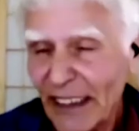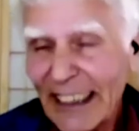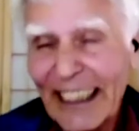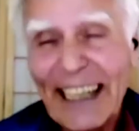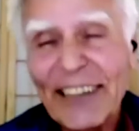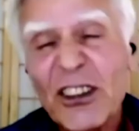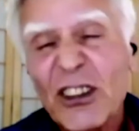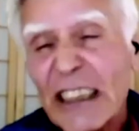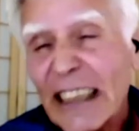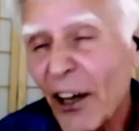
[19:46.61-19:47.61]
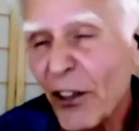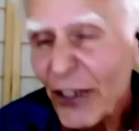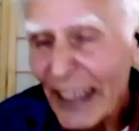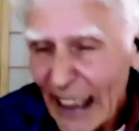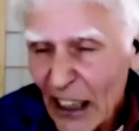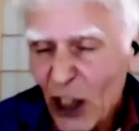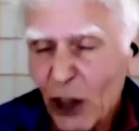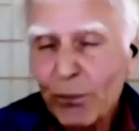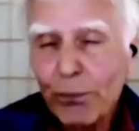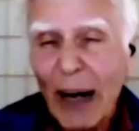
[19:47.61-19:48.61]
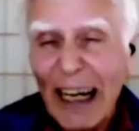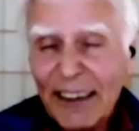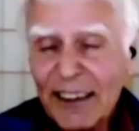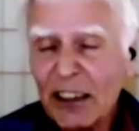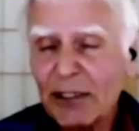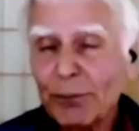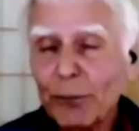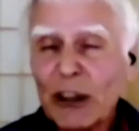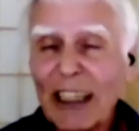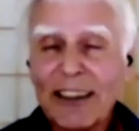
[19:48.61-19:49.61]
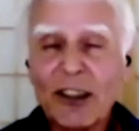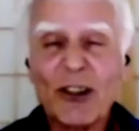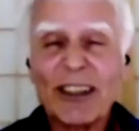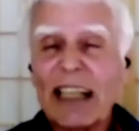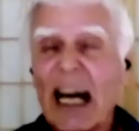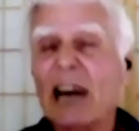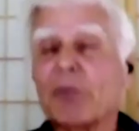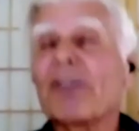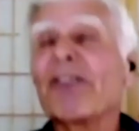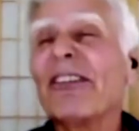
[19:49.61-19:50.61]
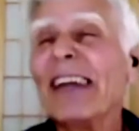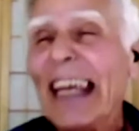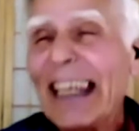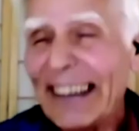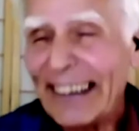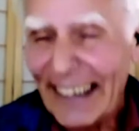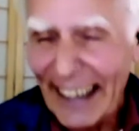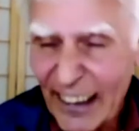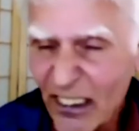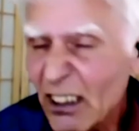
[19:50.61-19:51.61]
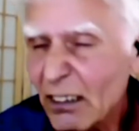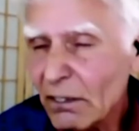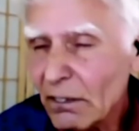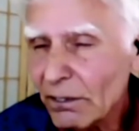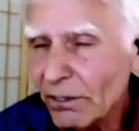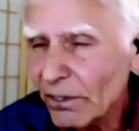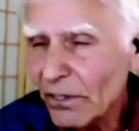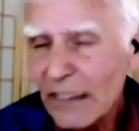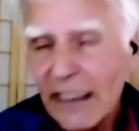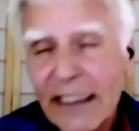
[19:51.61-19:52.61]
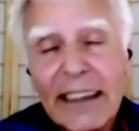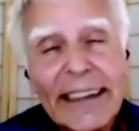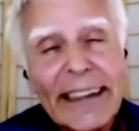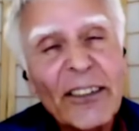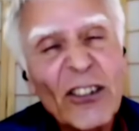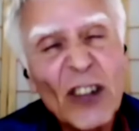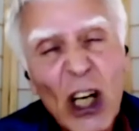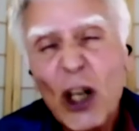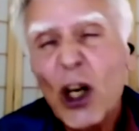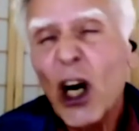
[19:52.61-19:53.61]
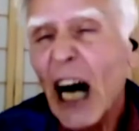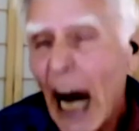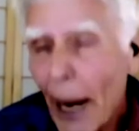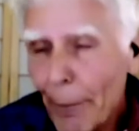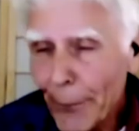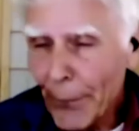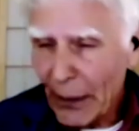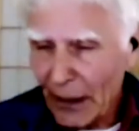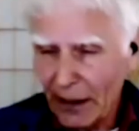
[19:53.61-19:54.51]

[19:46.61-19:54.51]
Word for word: And the three bottom chakras are reflected in the upper